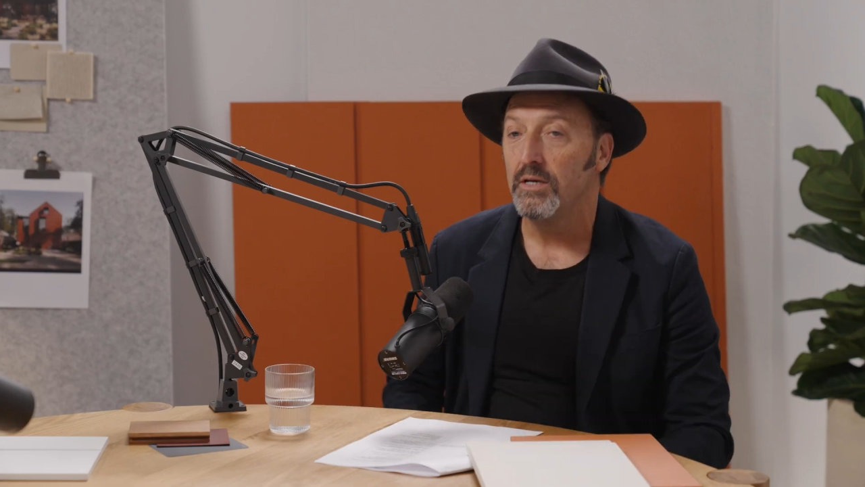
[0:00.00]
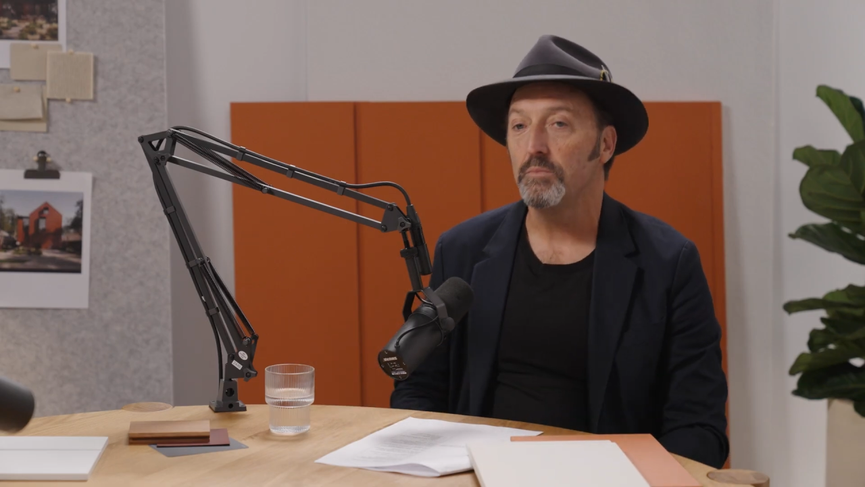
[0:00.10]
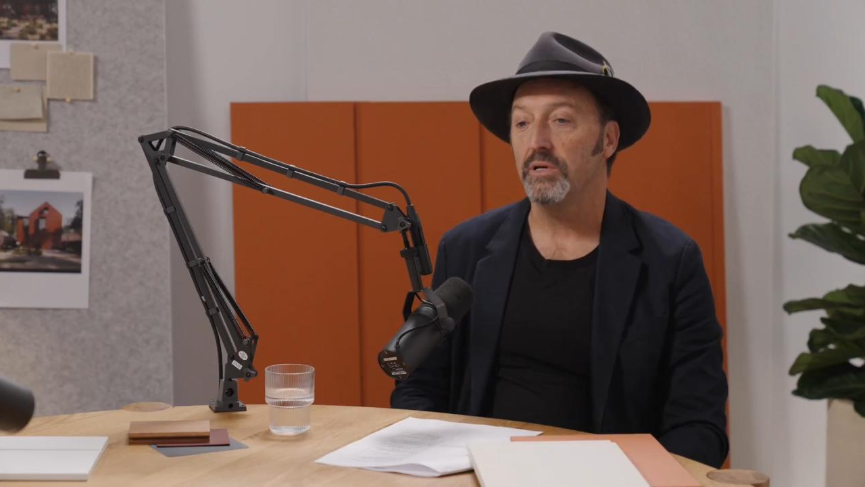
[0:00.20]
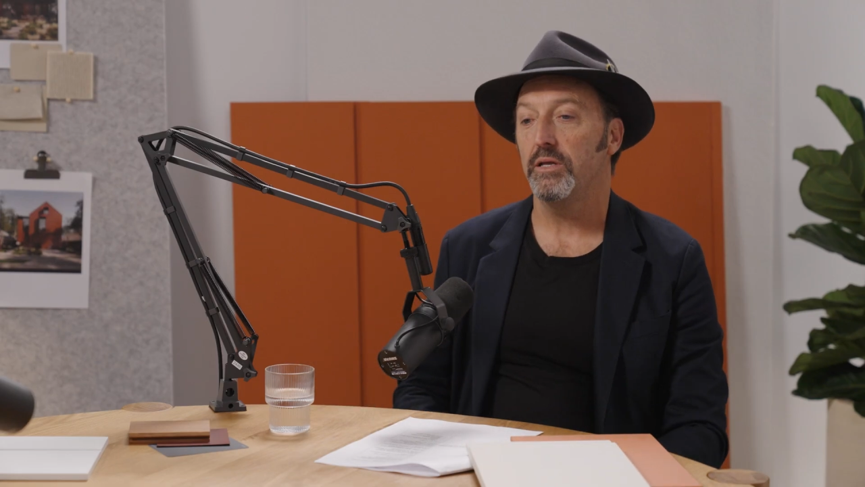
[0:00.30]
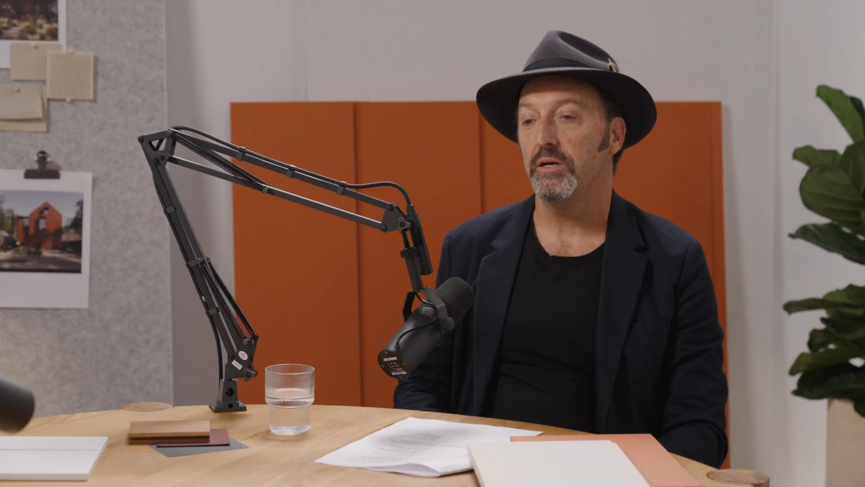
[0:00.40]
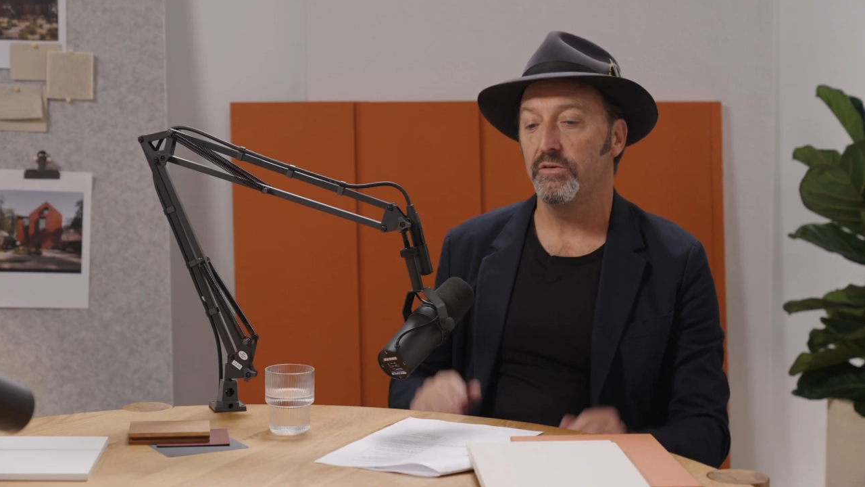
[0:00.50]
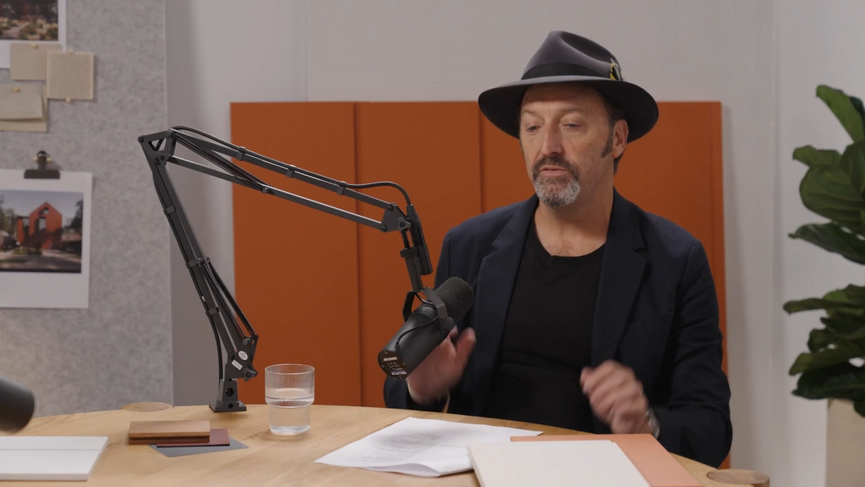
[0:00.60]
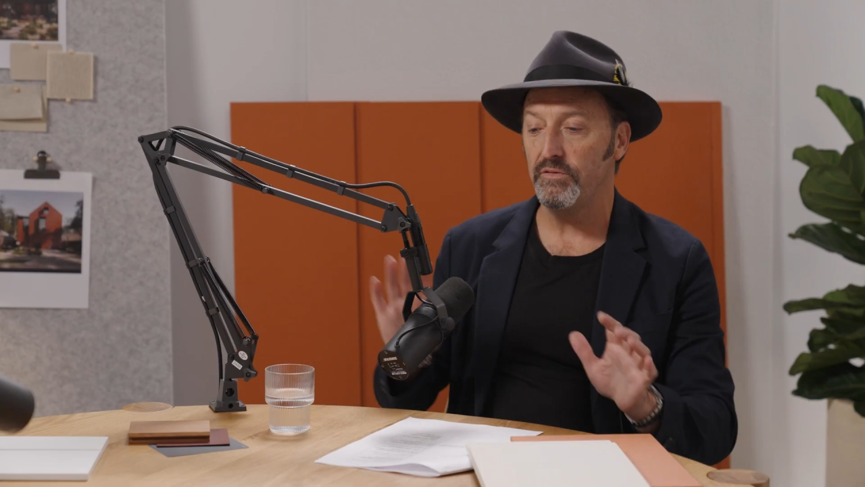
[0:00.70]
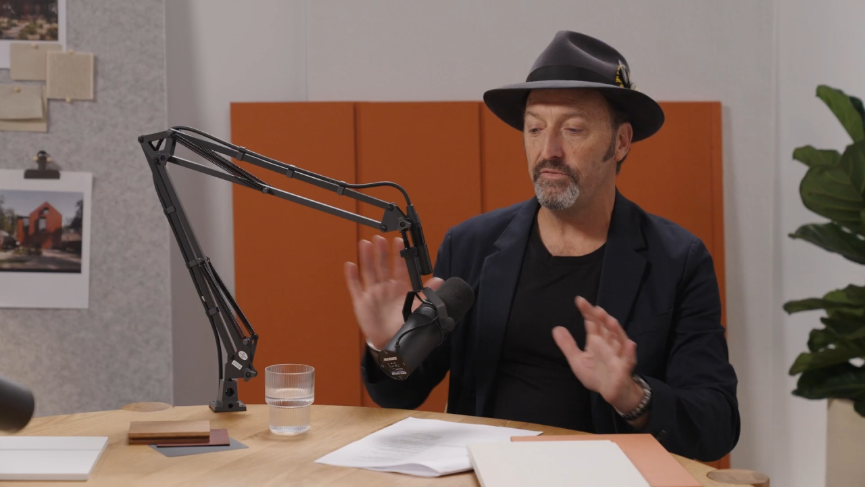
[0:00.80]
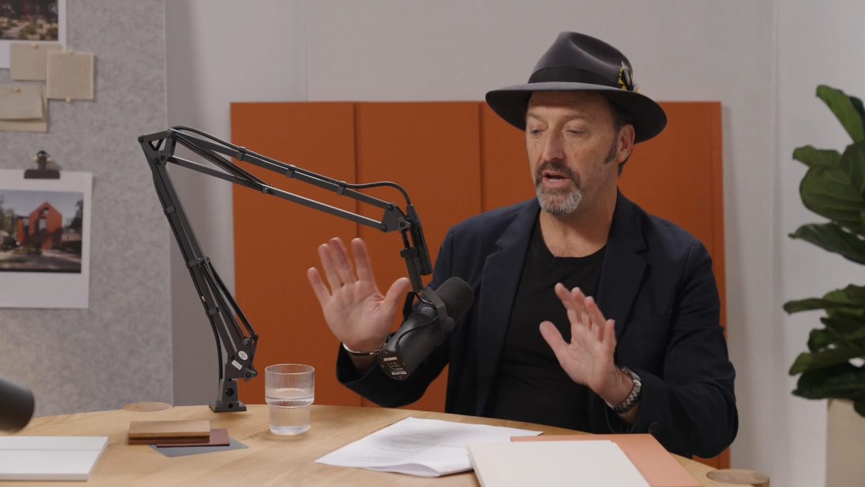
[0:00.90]
Yep. But I think we've
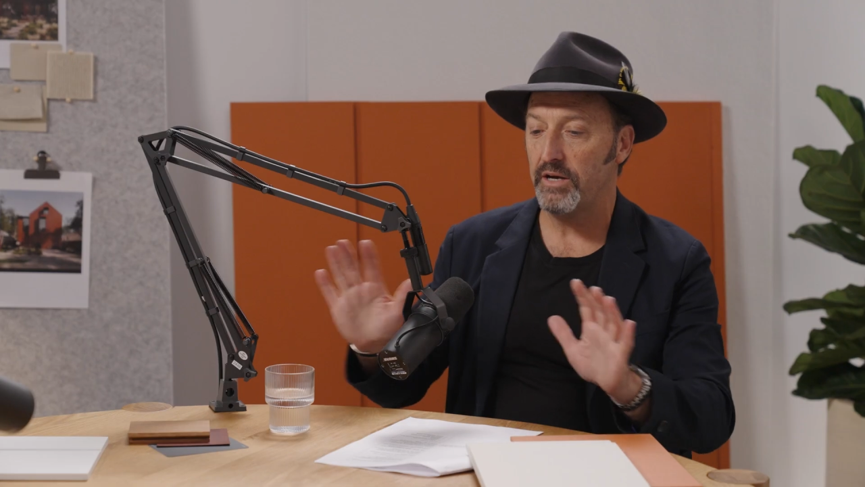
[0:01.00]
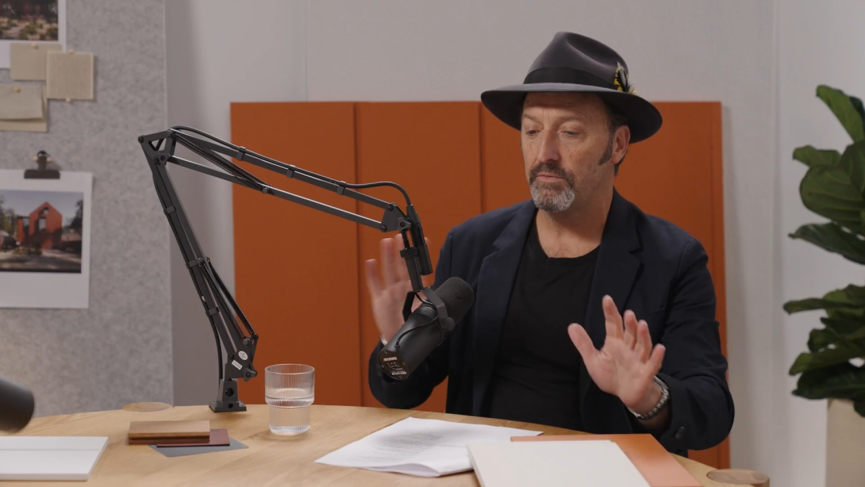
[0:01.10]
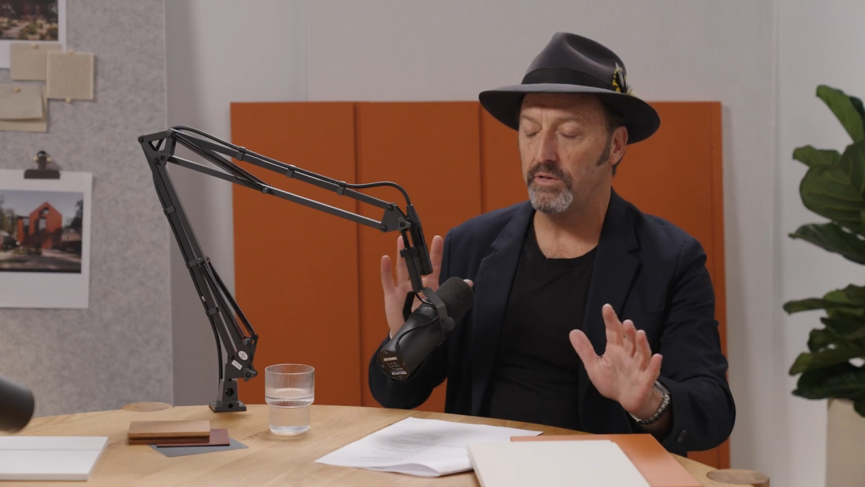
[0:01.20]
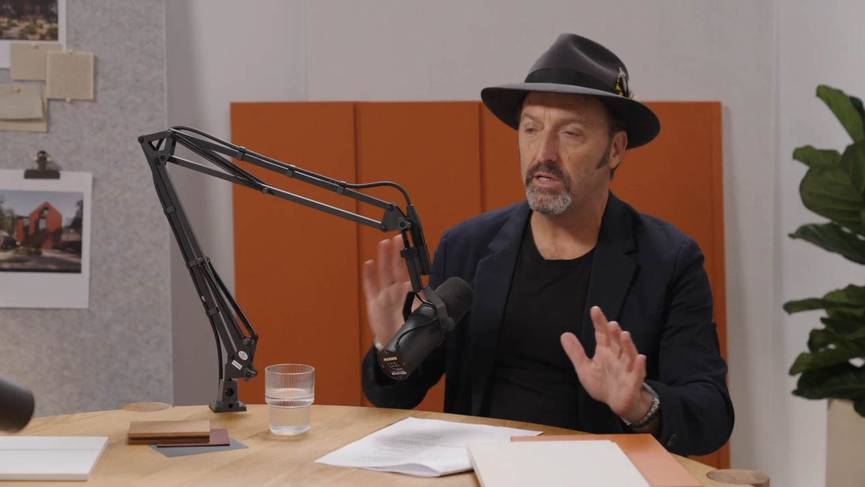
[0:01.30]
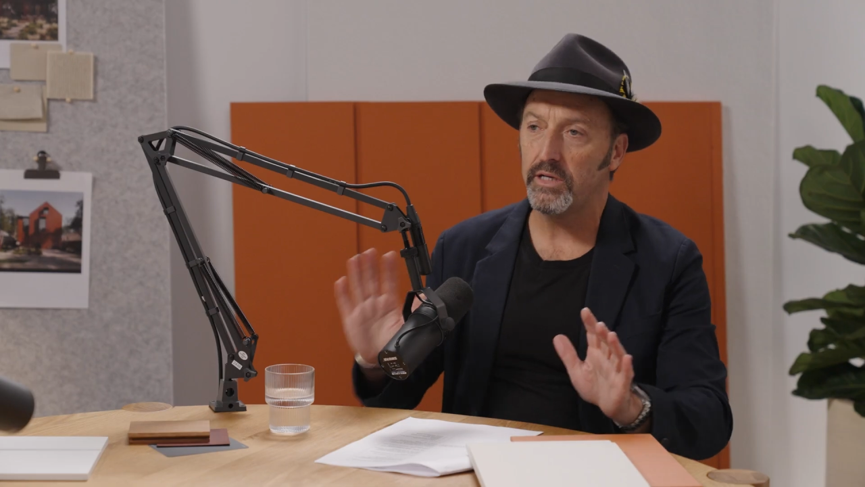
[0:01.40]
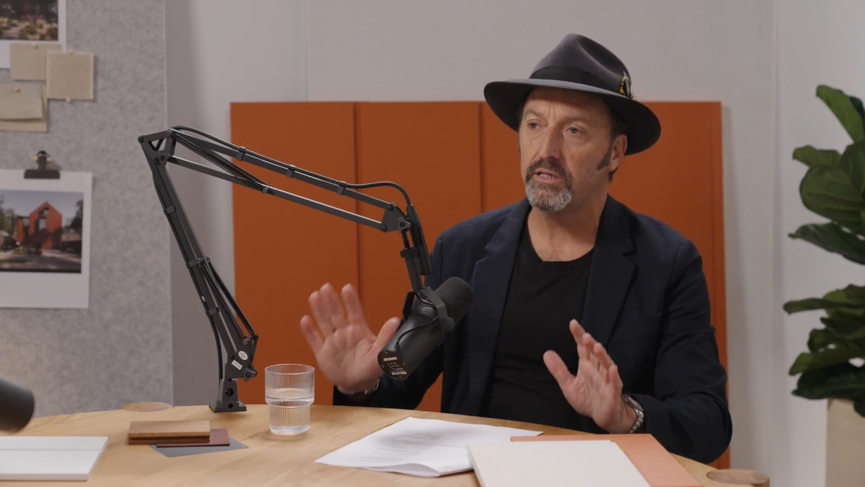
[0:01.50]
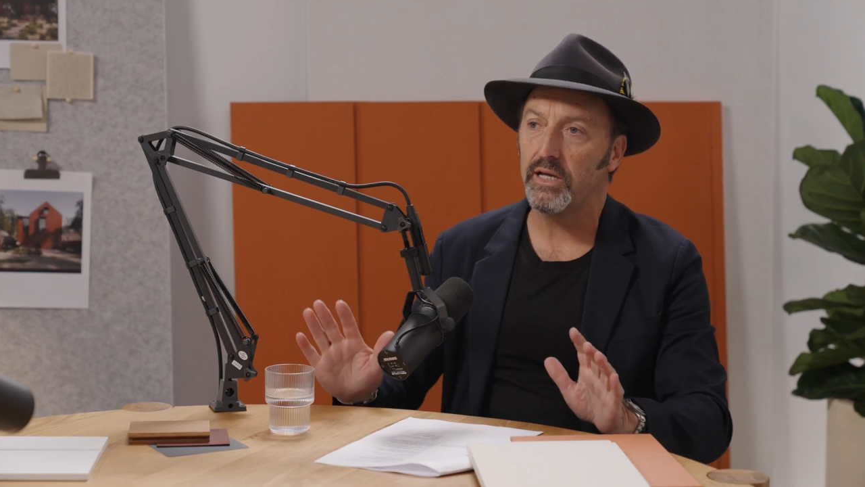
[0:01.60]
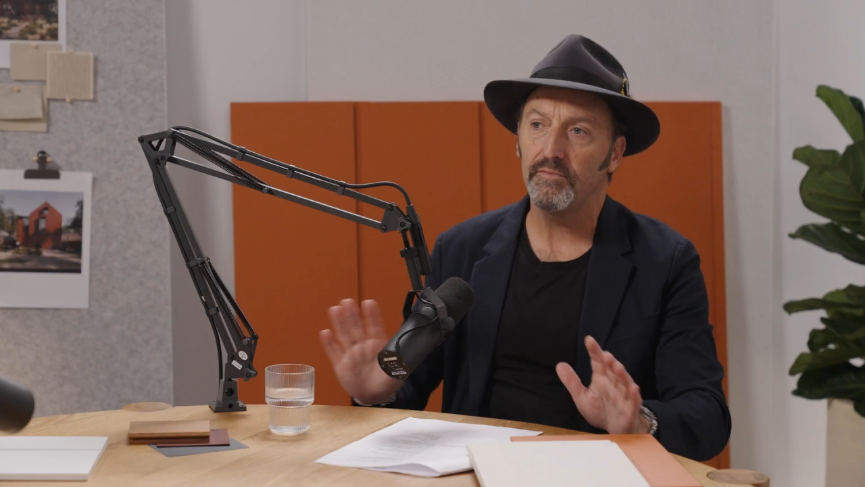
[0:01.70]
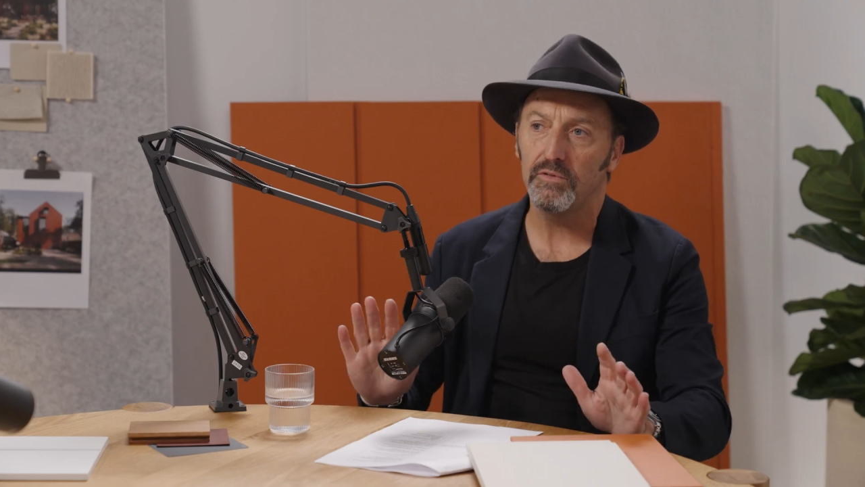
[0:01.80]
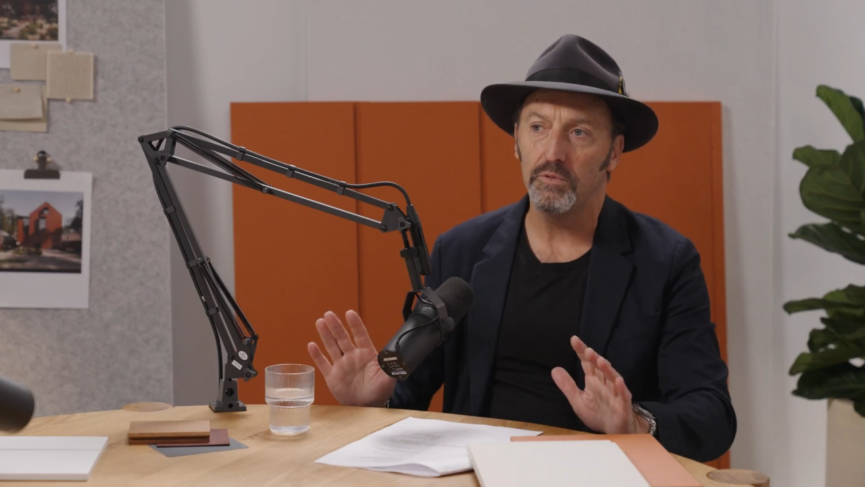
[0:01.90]
sort of found a really
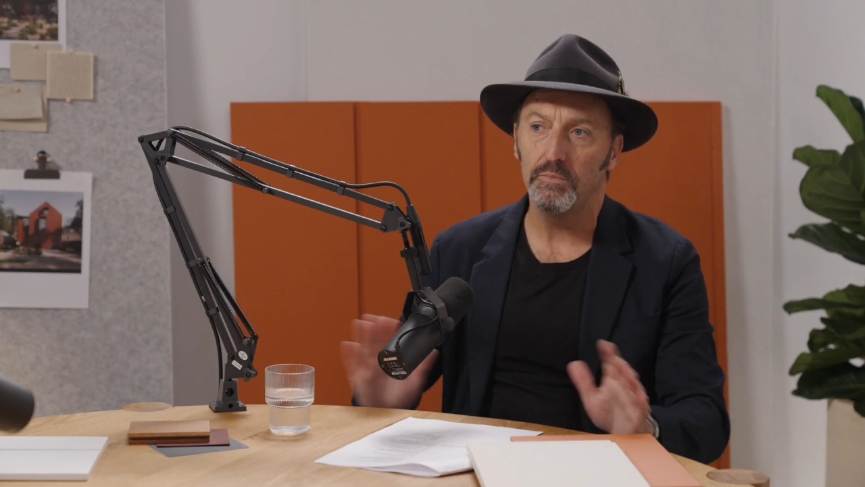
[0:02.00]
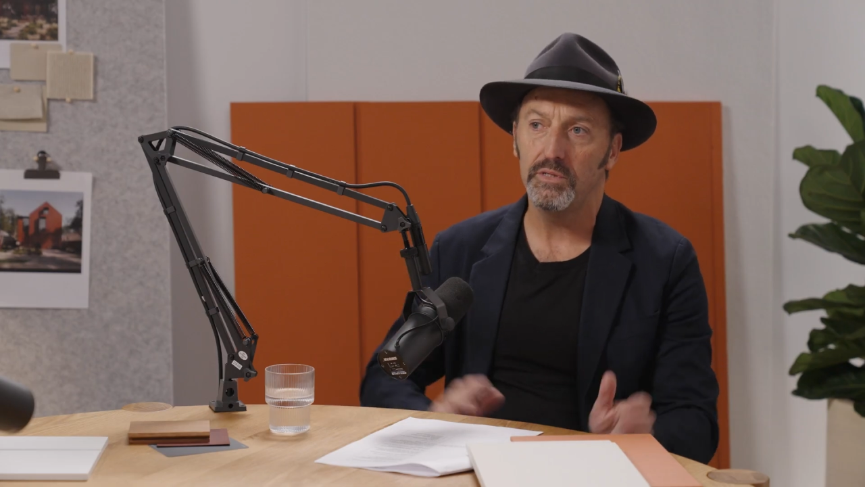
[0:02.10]
comfortable